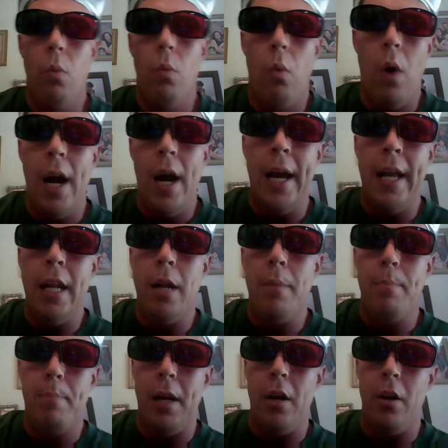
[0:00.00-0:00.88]
wine
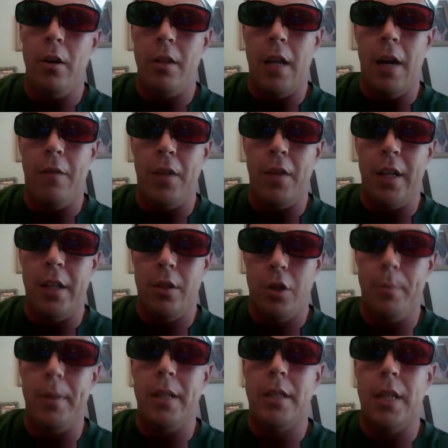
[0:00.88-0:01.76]
and beer definitely
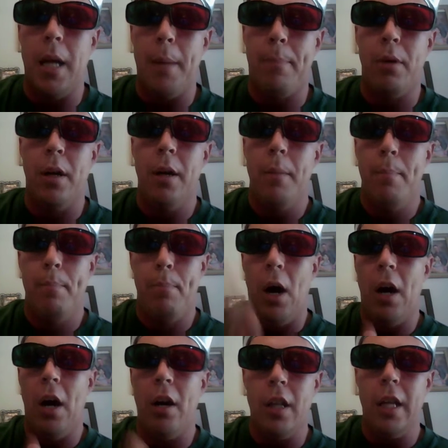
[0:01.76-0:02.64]
should be separate.
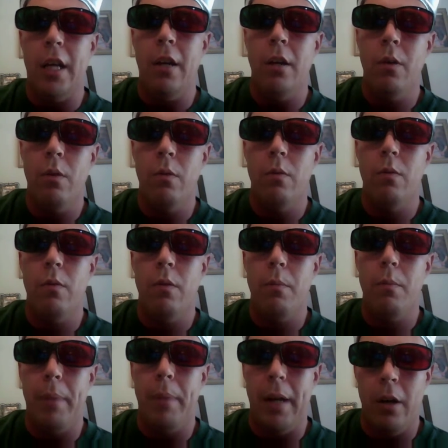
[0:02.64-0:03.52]
Barley,
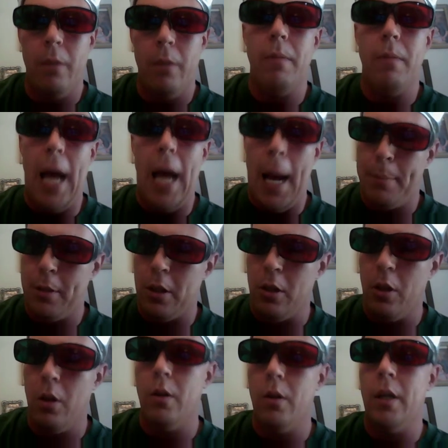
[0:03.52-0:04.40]
beer,
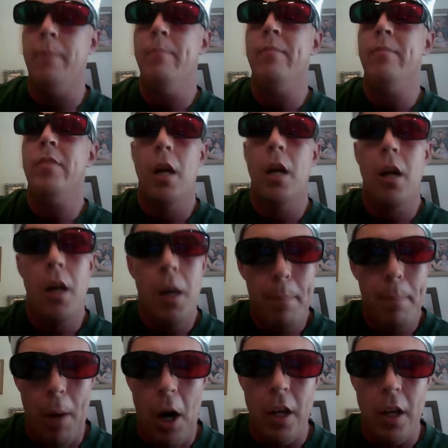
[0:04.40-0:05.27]
absolutely.
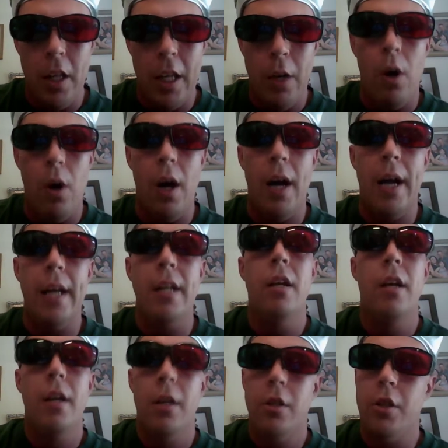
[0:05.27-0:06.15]
Barley
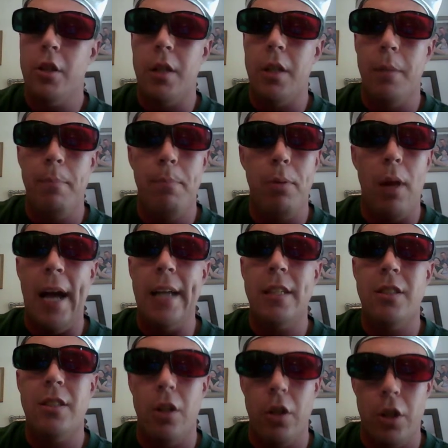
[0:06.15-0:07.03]
wine just
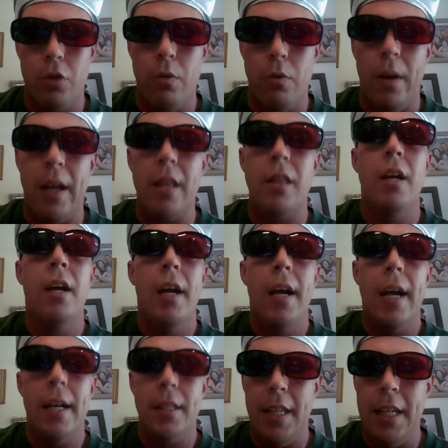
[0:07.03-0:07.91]
implies to the strength.
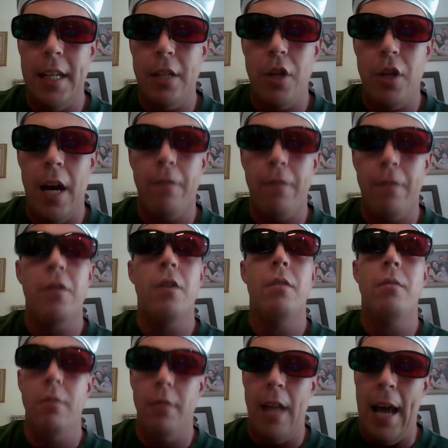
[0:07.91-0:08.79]
And see, Jeff,
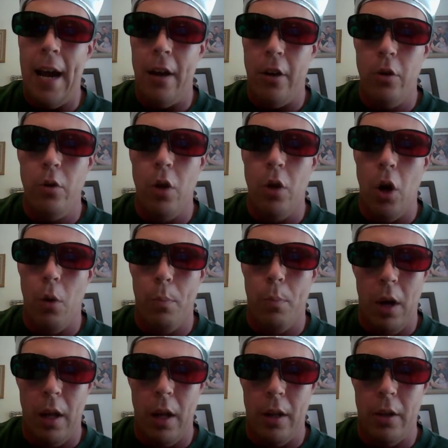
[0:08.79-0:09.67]
now you know,
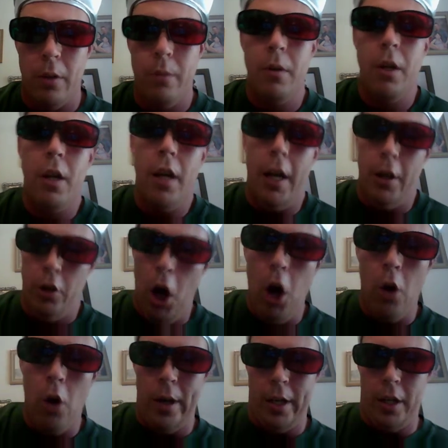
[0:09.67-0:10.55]
brother. And
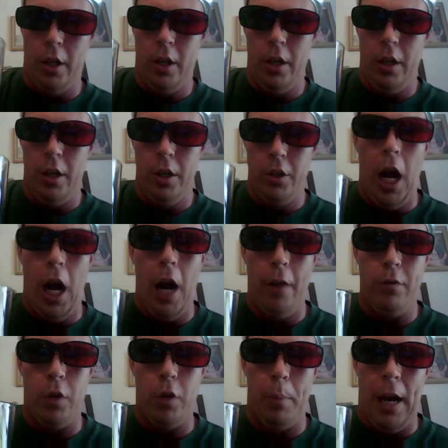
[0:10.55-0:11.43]
knowing is
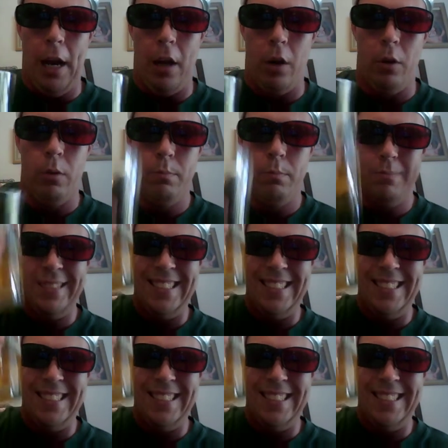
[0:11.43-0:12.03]
half the battle.